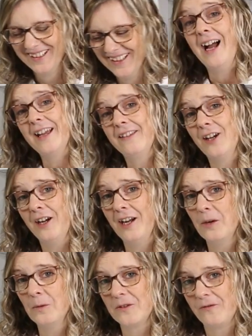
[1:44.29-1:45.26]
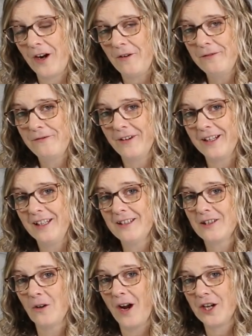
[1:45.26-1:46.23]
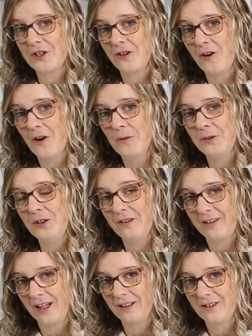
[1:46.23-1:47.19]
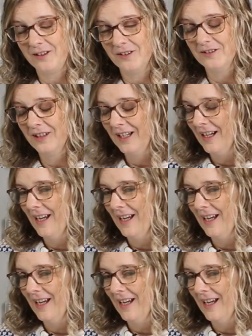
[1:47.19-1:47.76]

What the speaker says: I thought I was very funny, so I sure hope you think too.